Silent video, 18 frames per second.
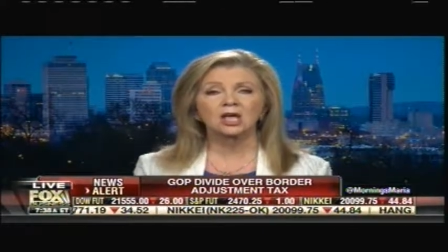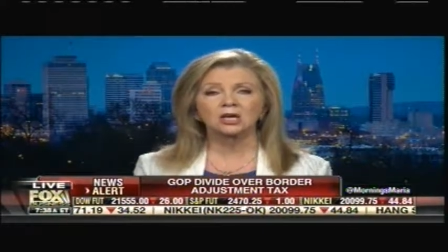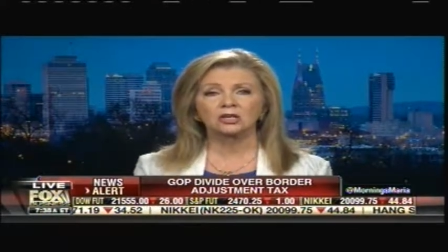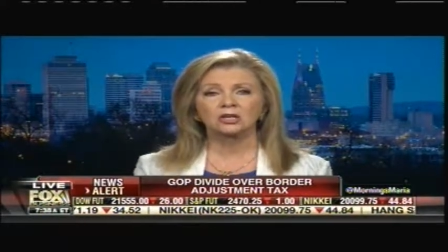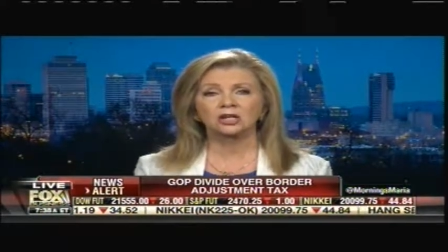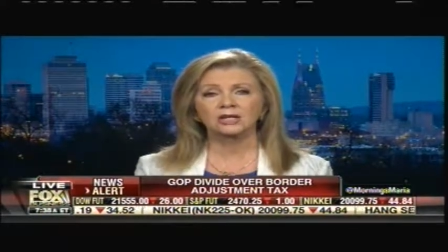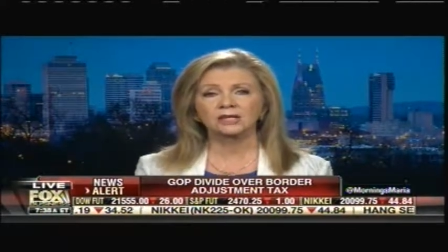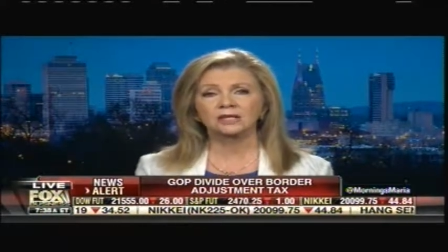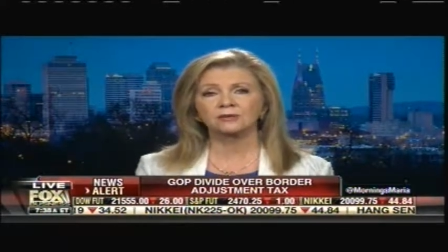
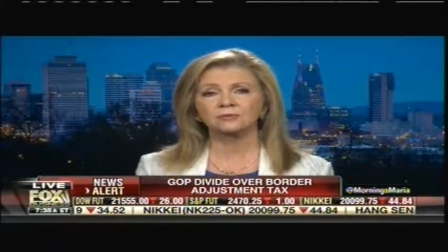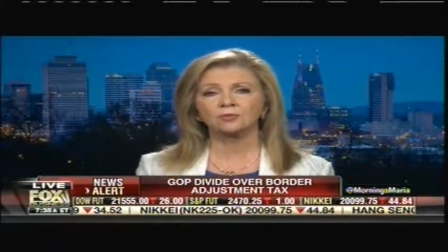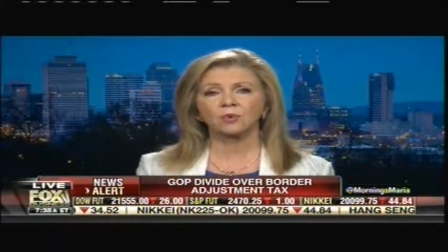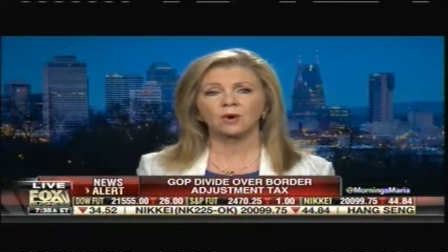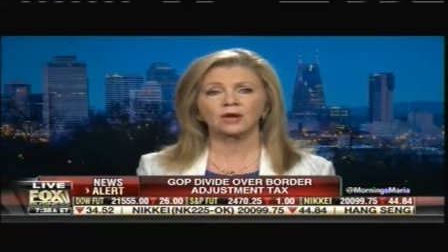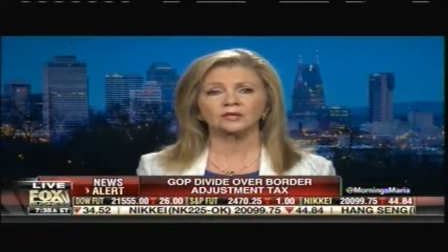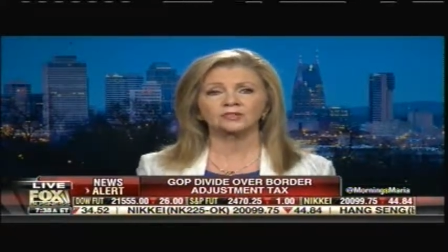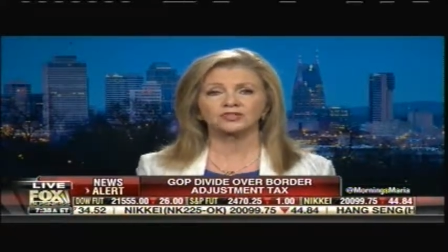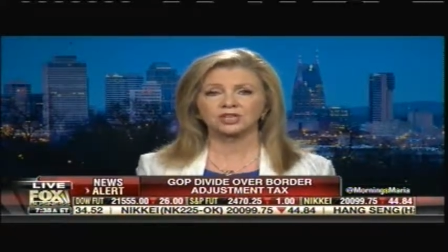Look at
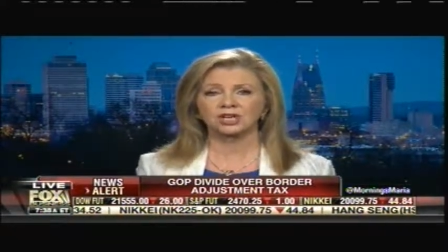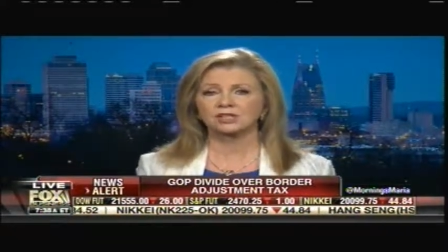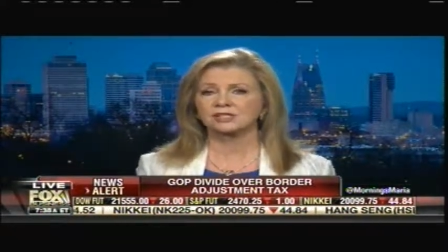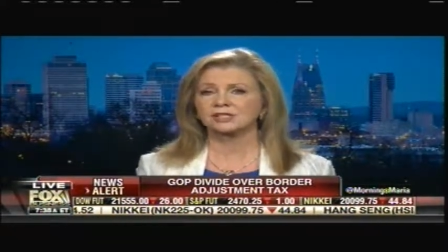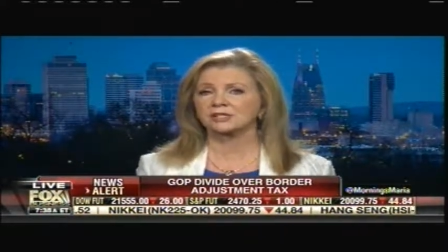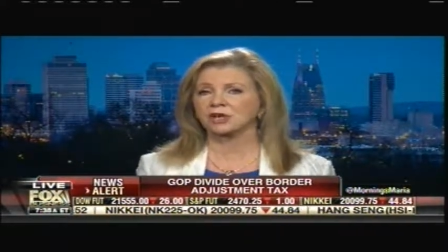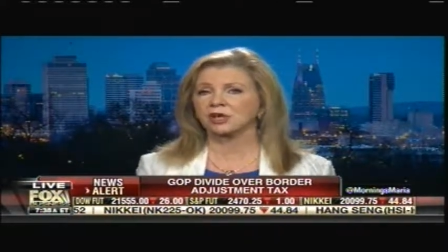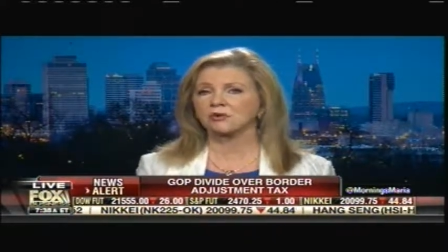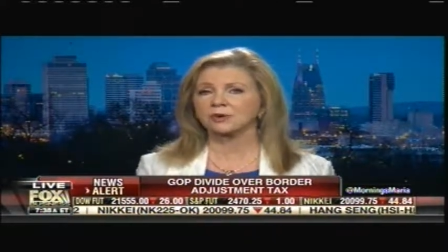what
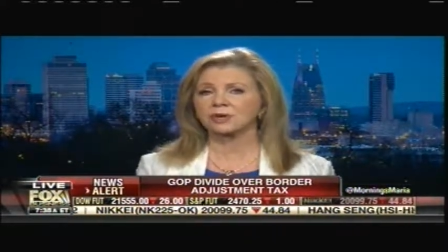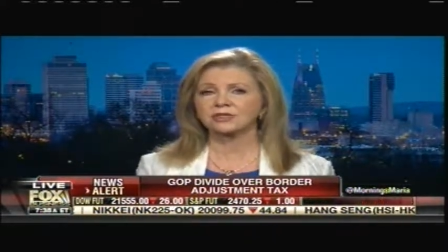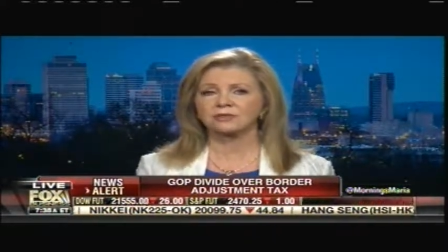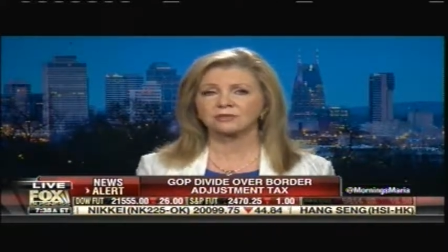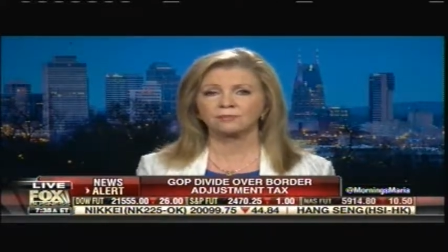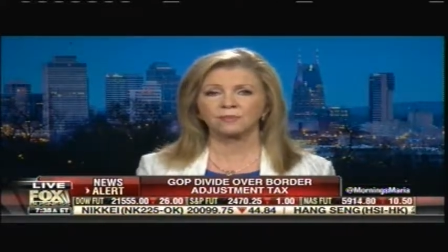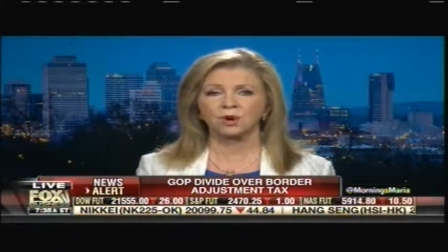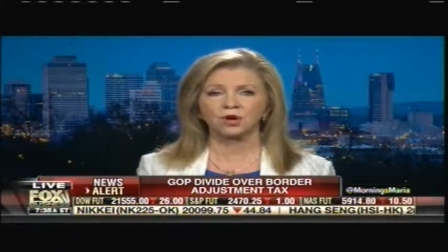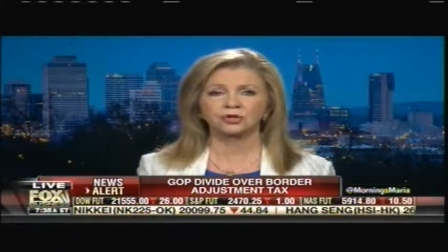just lowering
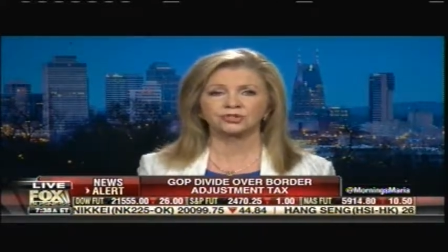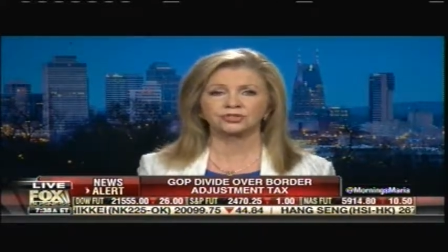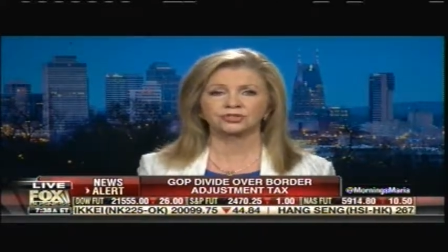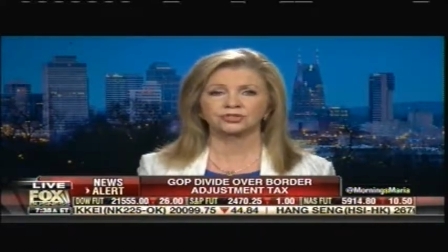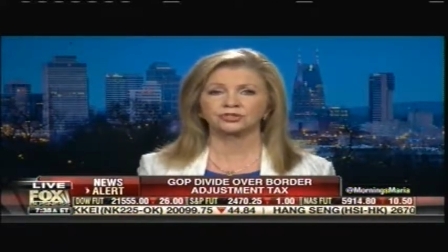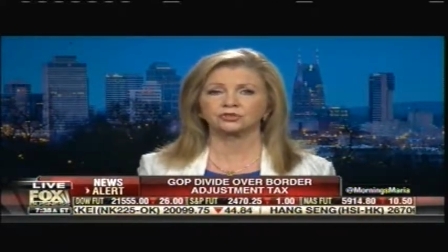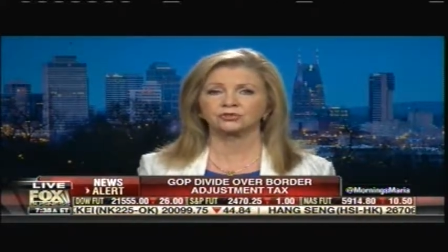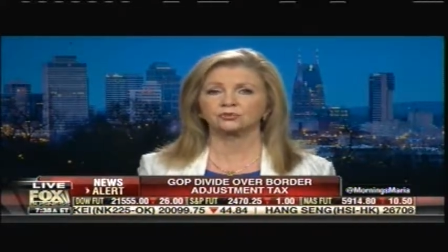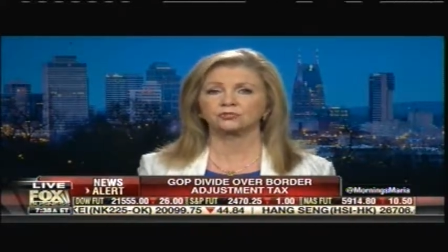the
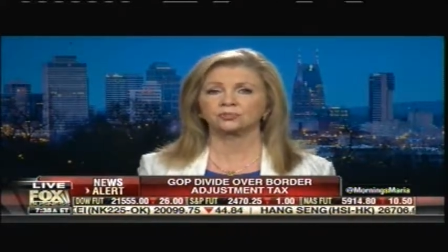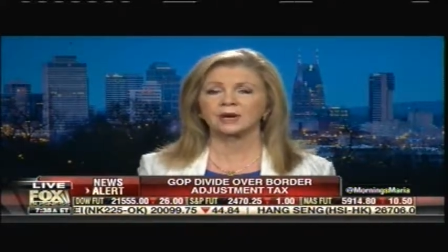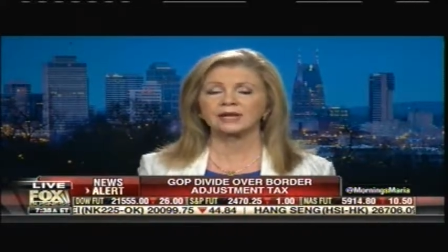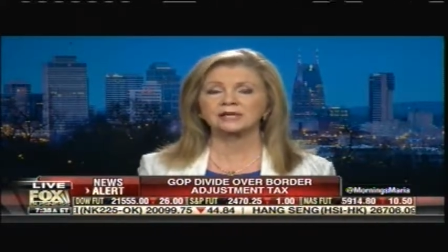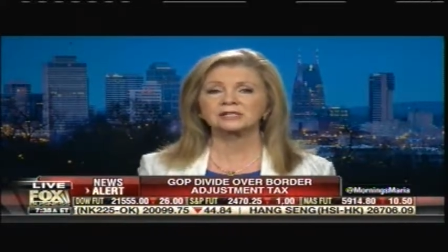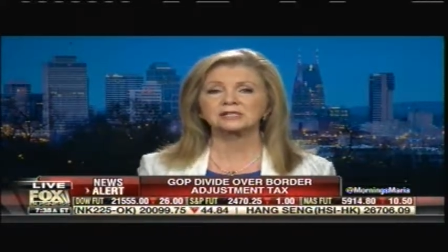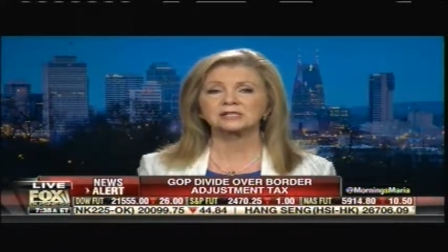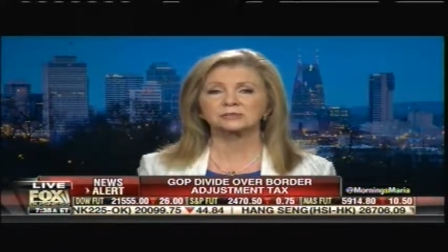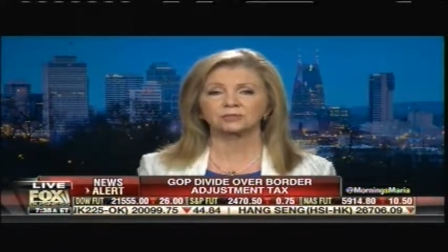marginal
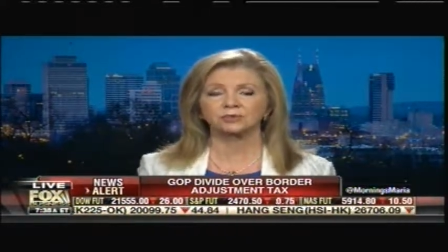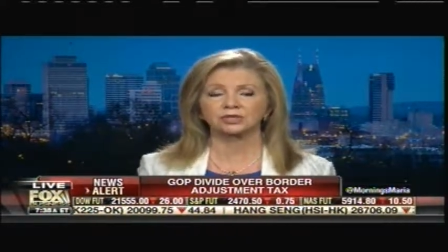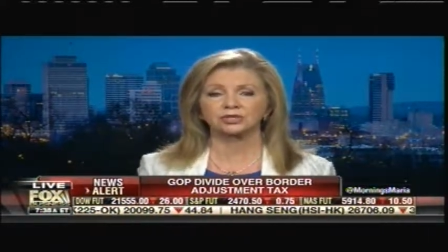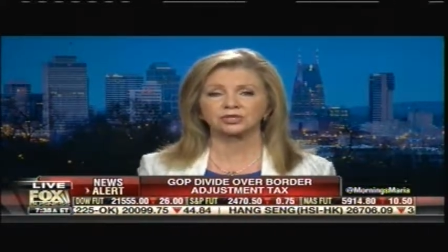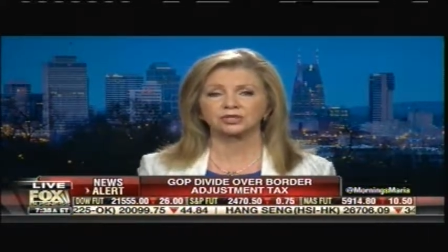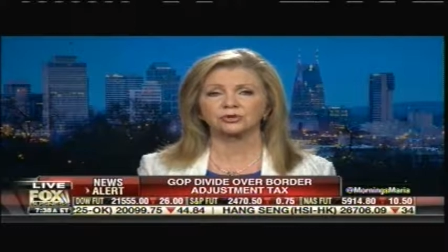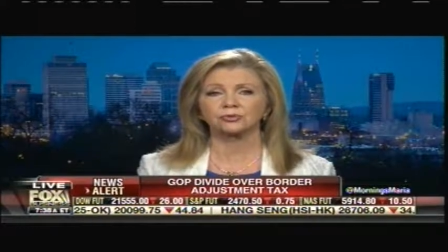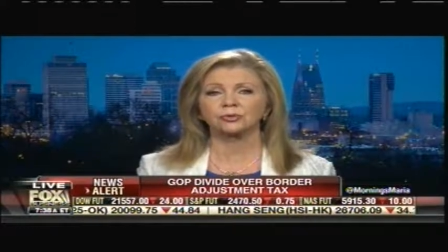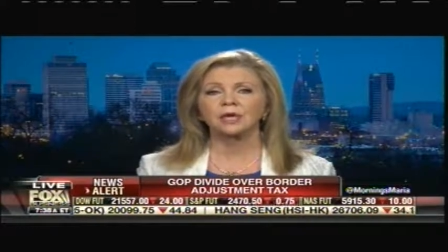rates would
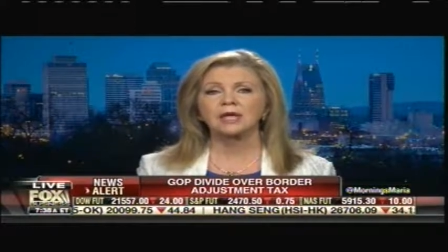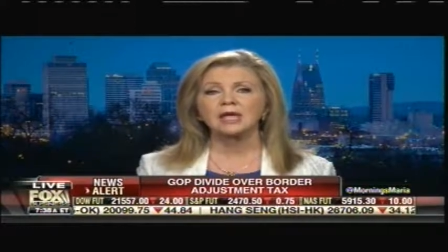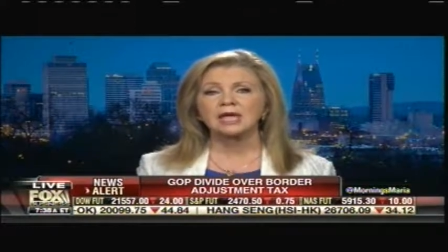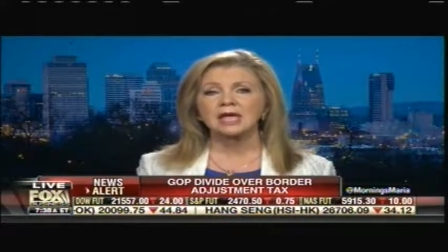do.